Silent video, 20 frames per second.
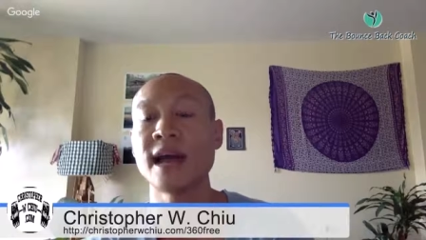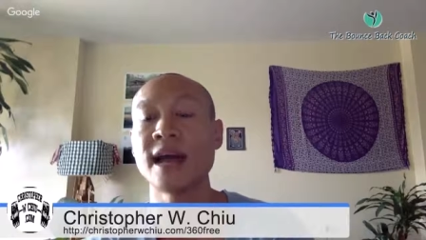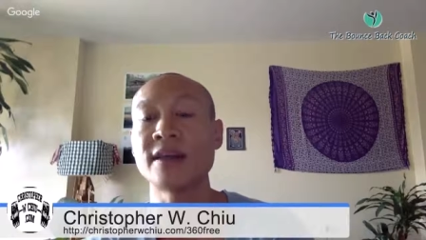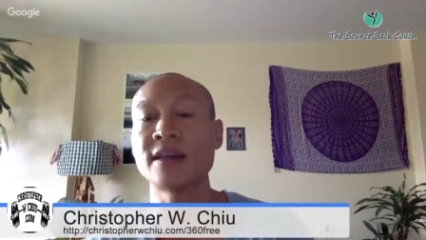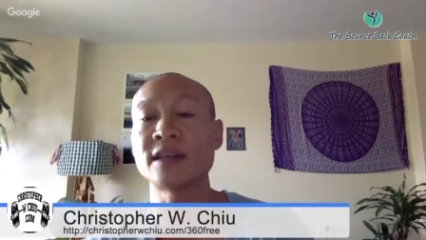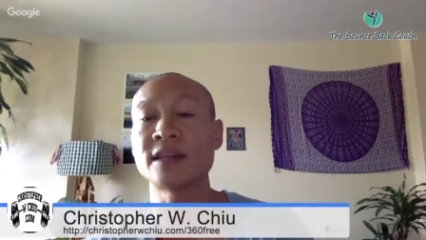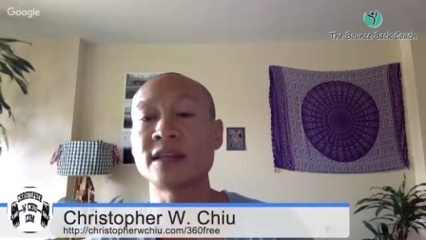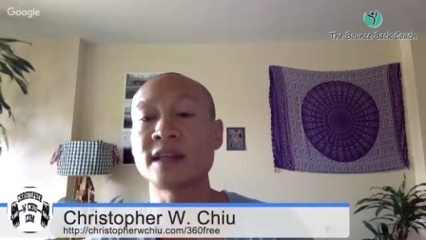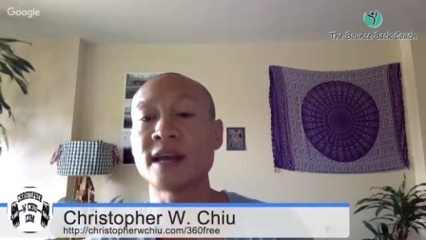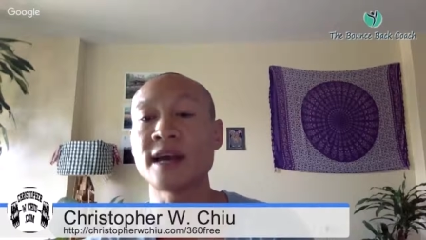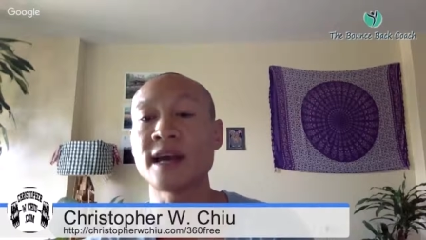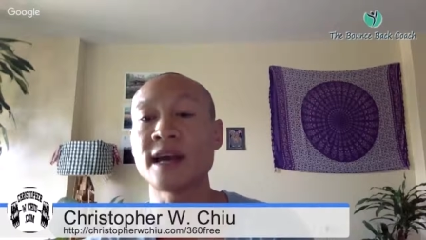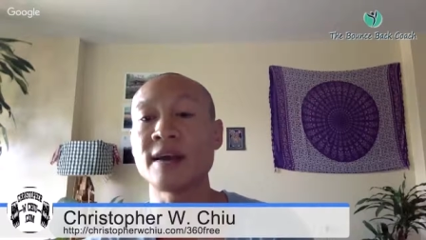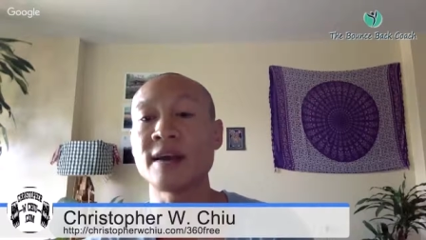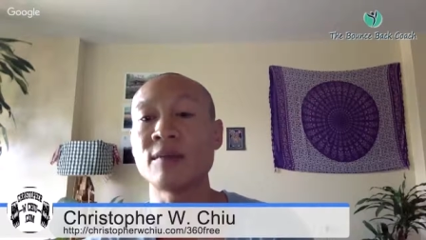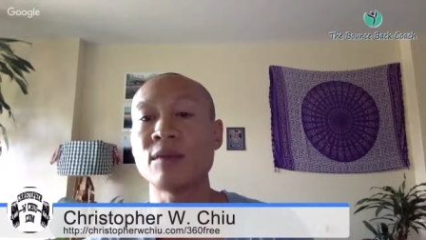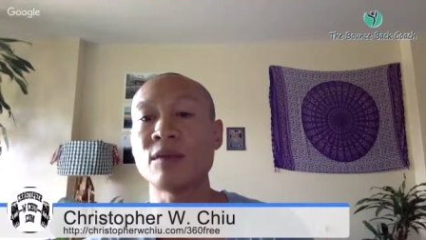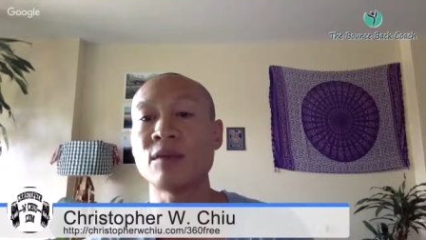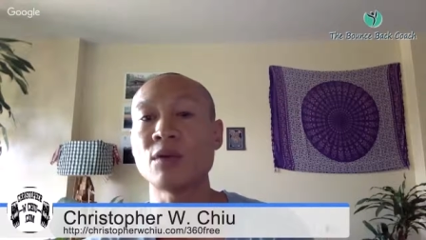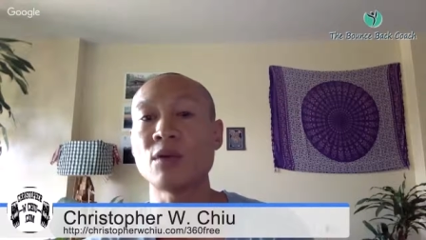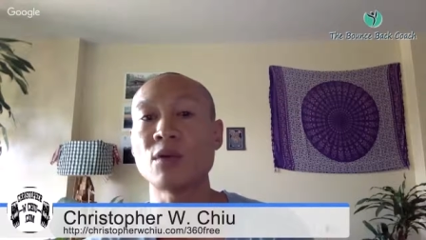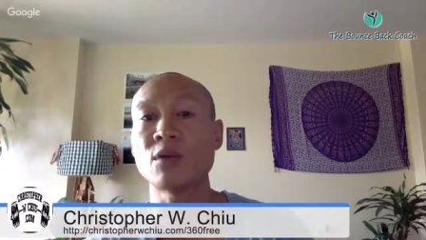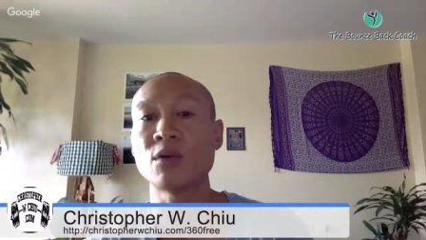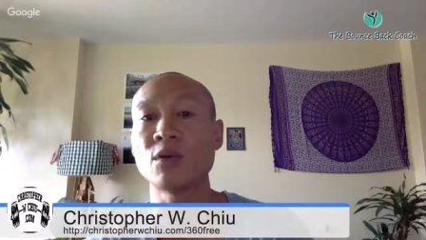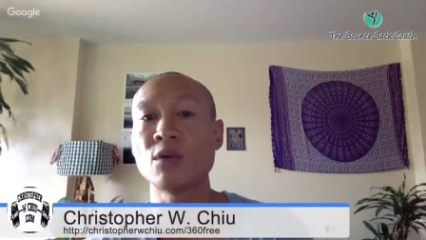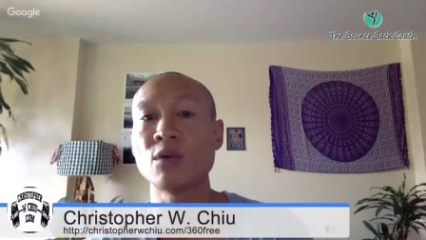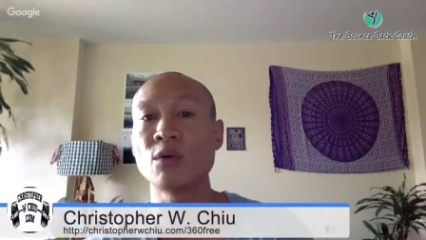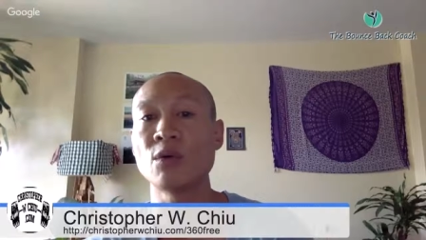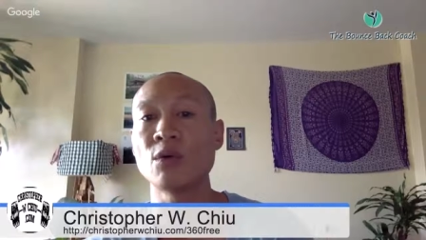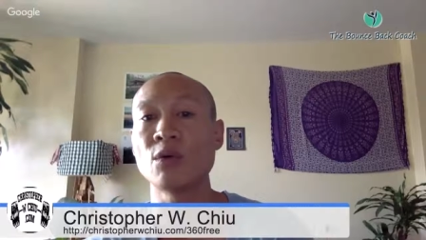at the time,
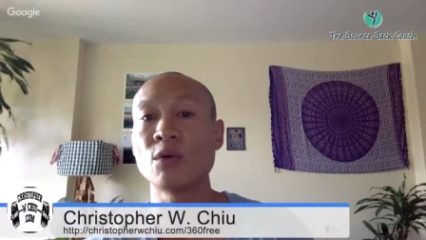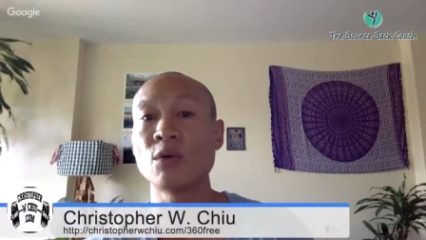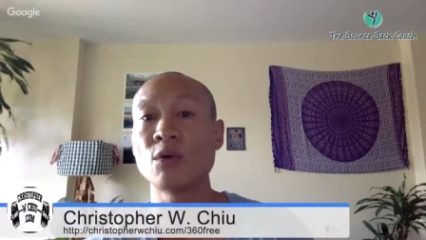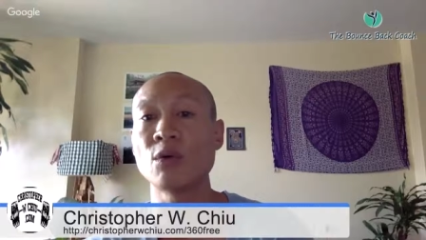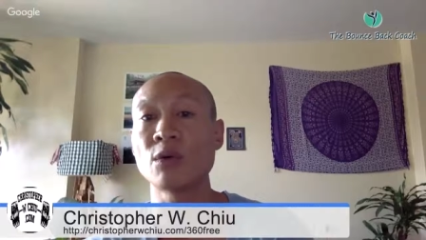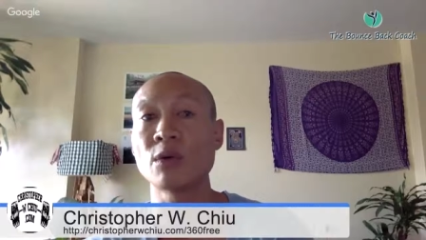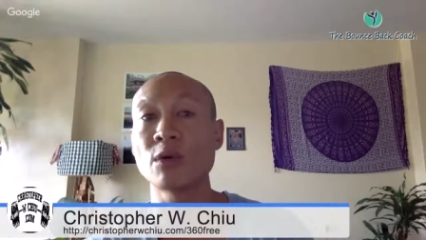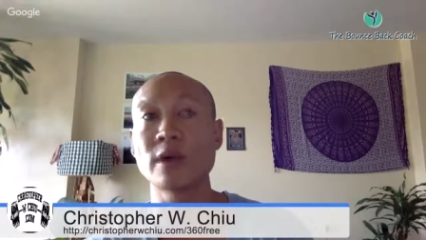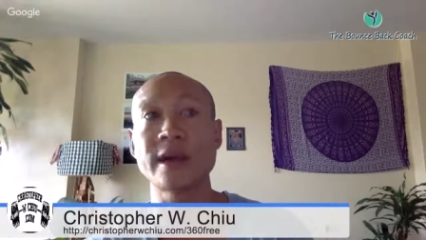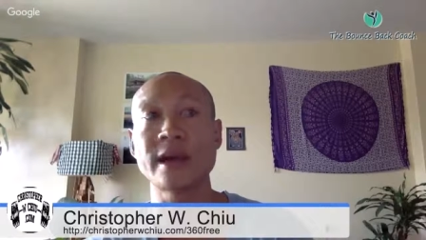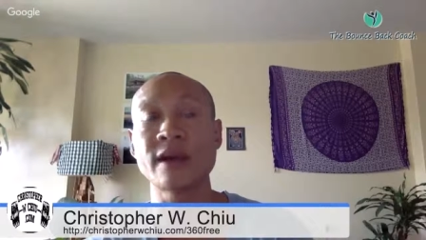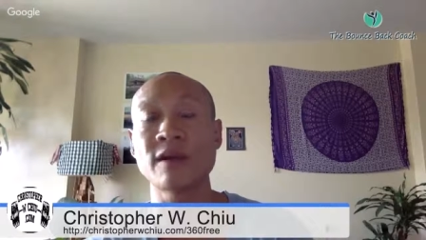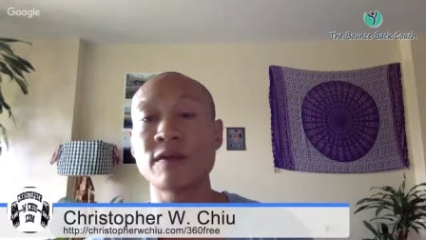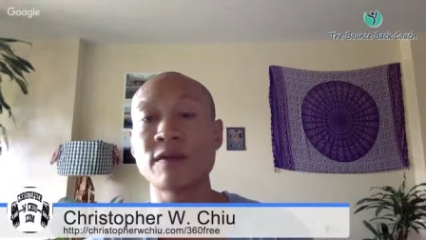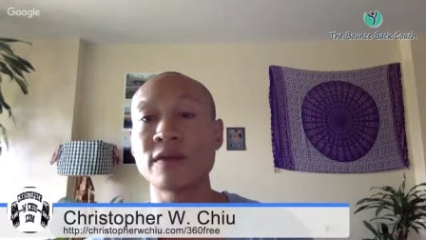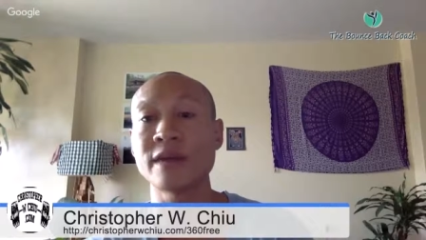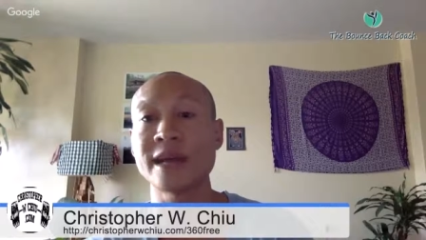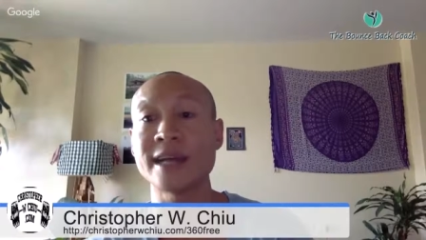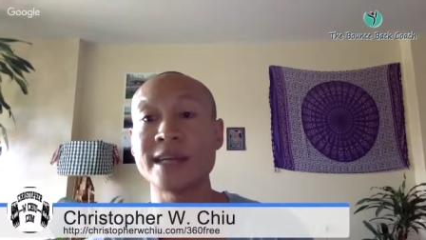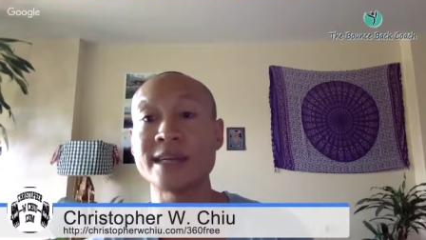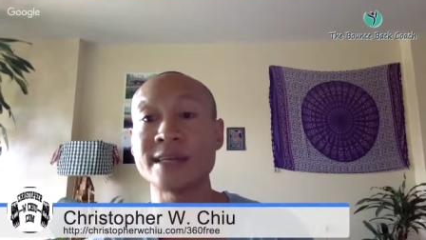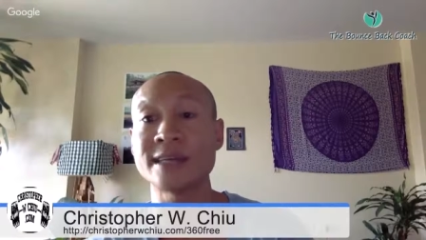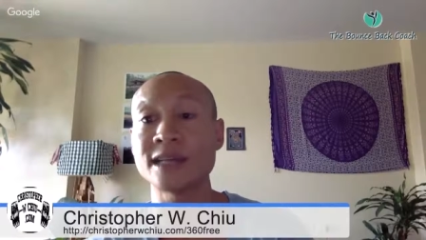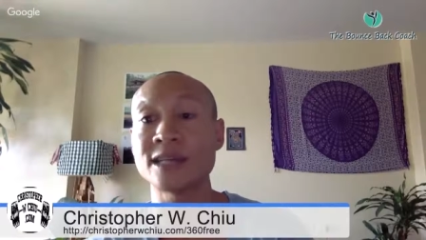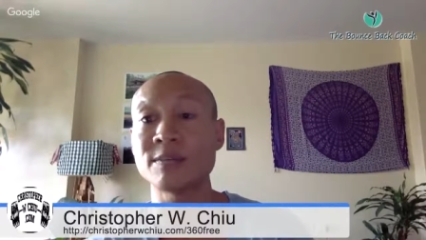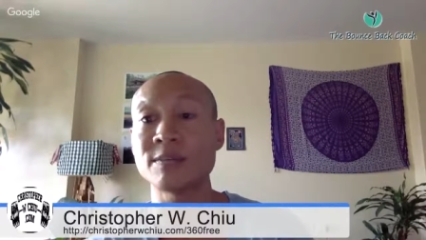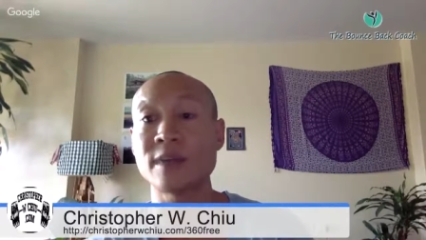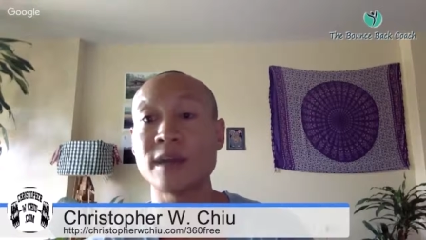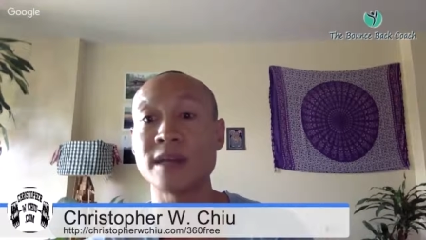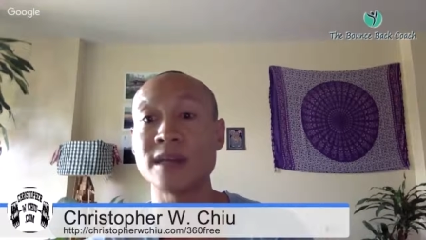who who were here for like six
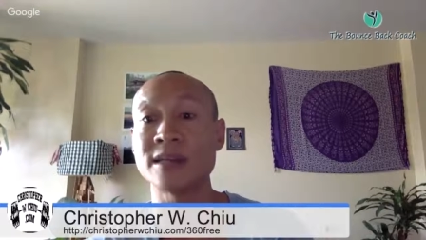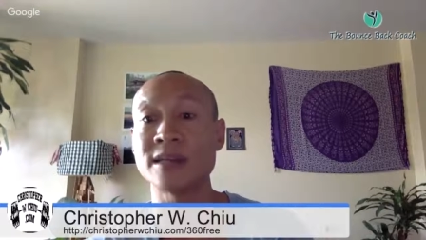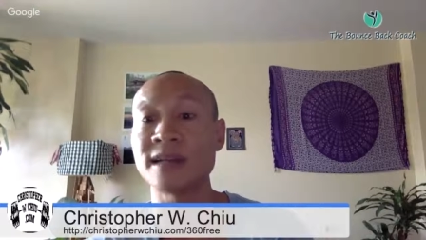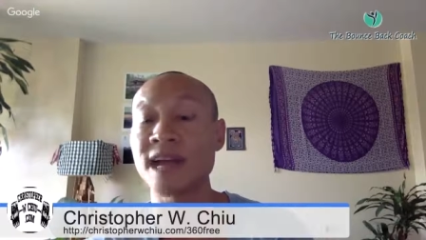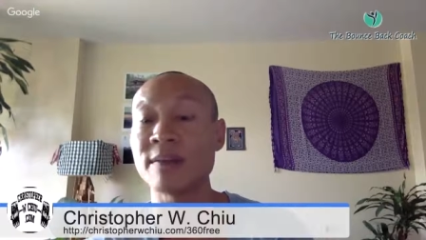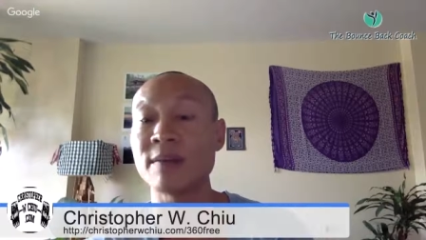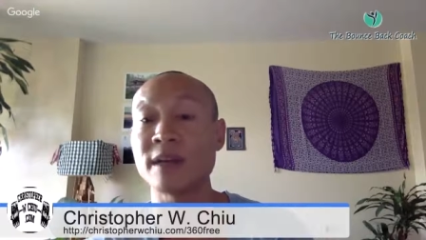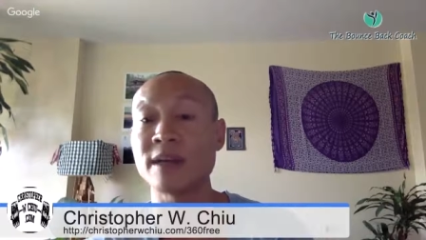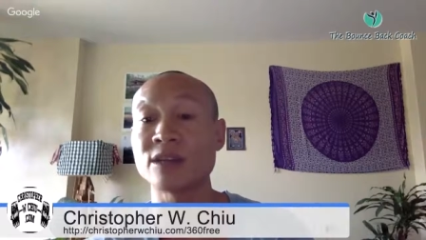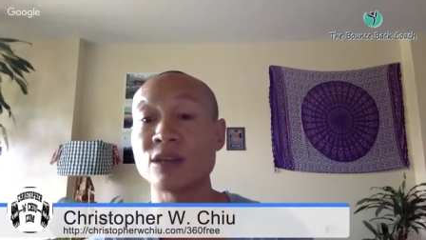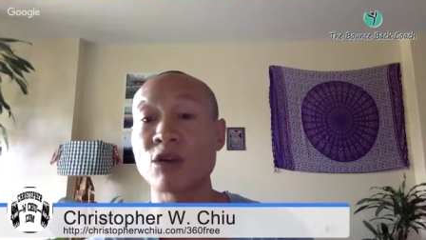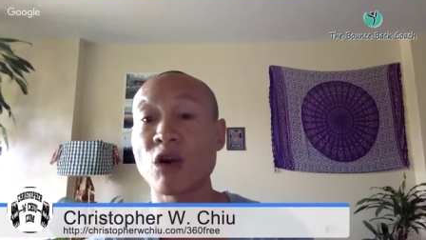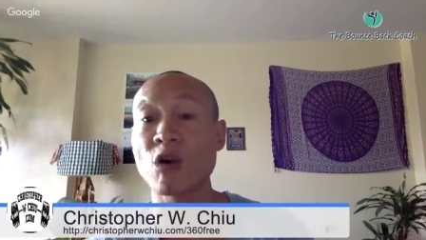months, nine months.